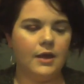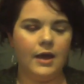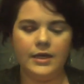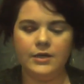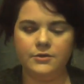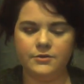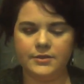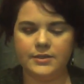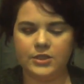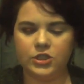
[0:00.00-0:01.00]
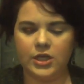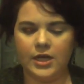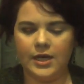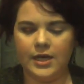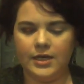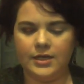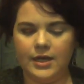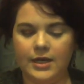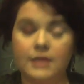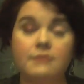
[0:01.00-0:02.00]
I use the shade,
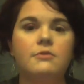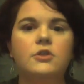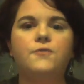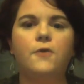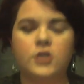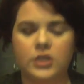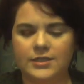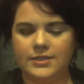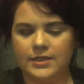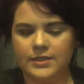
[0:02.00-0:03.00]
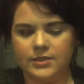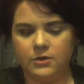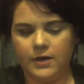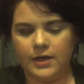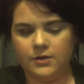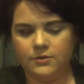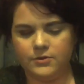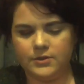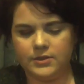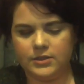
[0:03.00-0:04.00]
there's 4 shades in it, so I
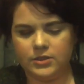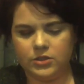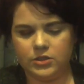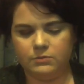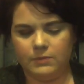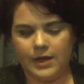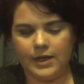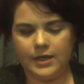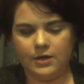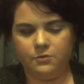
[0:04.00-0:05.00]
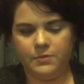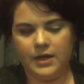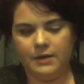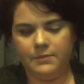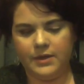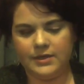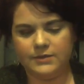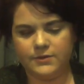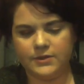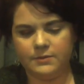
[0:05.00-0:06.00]
used, when I can open it,
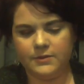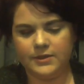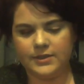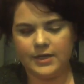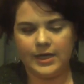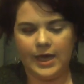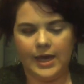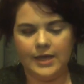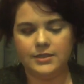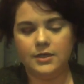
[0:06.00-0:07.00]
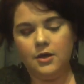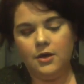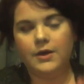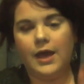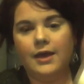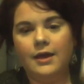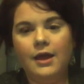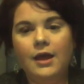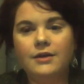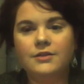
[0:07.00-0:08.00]
because for some reason I can't. Okay,
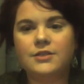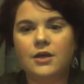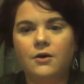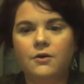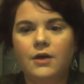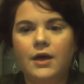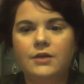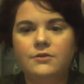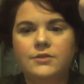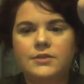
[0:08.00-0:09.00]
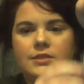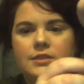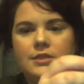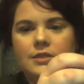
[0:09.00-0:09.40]
so I use